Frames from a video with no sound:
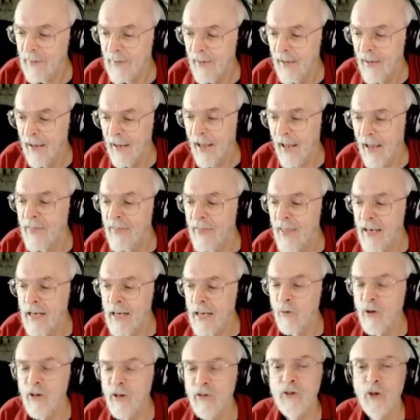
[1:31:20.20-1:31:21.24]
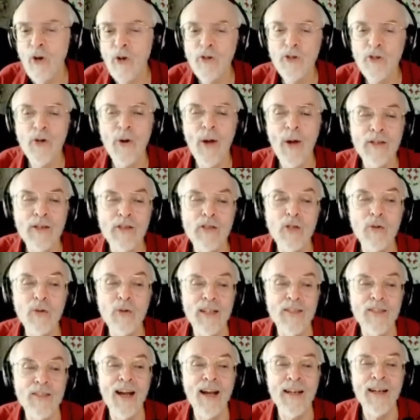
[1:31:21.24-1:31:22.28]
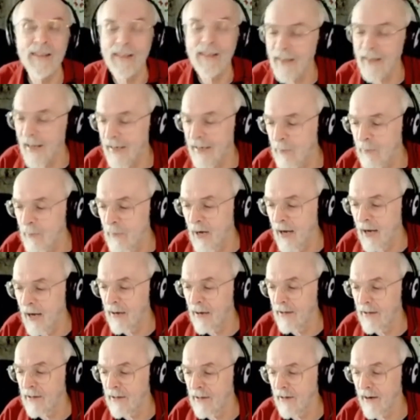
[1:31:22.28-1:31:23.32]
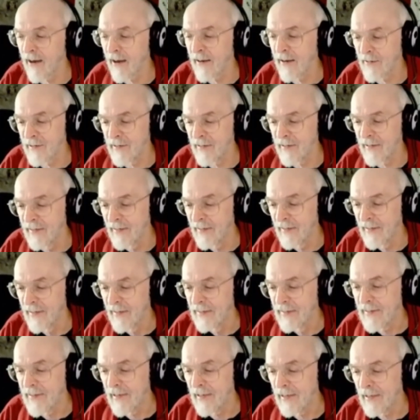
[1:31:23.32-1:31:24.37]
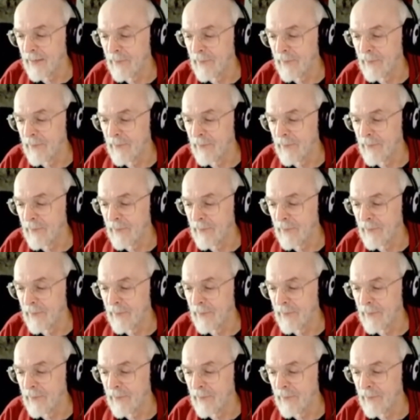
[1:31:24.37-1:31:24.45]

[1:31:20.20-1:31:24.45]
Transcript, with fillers: And then he would have told you how to do it exactly like Rada did.